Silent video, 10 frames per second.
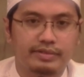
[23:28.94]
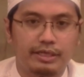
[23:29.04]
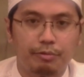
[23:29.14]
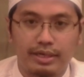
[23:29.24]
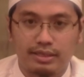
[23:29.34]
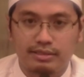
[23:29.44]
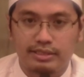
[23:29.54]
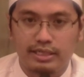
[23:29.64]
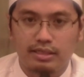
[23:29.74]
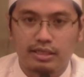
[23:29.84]
Okay, we
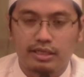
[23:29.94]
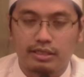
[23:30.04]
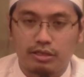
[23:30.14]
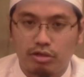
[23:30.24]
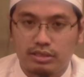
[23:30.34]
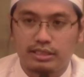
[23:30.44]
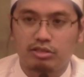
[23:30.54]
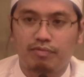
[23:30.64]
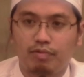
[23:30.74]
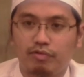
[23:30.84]
understand in the
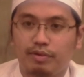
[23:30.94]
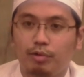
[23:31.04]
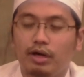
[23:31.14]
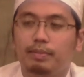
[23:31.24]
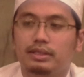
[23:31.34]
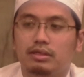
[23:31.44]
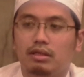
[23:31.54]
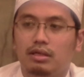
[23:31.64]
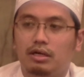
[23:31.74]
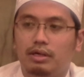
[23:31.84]
context of Prophet Muhammad
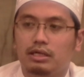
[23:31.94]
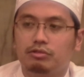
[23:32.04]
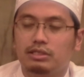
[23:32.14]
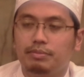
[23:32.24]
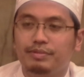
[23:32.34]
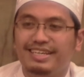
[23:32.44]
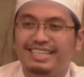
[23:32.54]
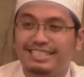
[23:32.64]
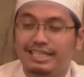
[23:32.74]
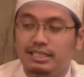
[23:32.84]
sallallahu alaihi wasallam, they
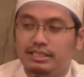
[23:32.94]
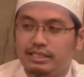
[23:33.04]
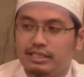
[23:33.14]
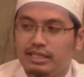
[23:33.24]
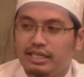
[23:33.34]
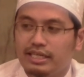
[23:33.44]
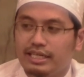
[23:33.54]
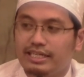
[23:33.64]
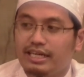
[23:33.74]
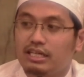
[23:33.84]
are challenged in,
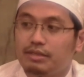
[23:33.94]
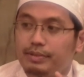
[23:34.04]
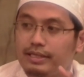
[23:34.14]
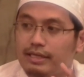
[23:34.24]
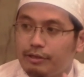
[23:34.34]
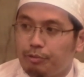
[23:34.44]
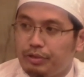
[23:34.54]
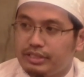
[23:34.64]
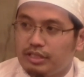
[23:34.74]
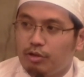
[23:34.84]
in Arabic
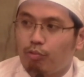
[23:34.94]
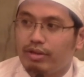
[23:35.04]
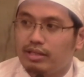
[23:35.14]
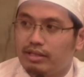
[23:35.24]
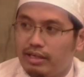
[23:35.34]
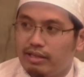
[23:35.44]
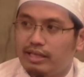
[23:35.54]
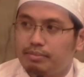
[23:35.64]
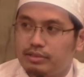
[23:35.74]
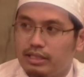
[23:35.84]
language when they
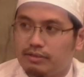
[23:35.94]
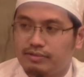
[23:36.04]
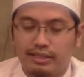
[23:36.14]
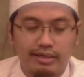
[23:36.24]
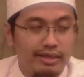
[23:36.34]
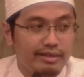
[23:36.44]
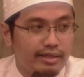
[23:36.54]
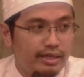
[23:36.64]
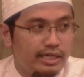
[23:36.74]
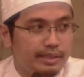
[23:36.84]
themselves at that
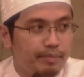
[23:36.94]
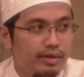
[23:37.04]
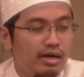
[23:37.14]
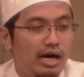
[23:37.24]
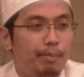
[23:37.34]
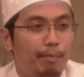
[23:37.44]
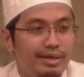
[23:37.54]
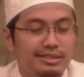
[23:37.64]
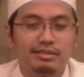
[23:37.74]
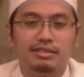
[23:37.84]
time are
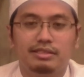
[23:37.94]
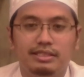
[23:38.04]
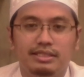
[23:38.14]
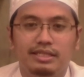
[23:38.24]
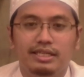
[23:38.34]
masters in,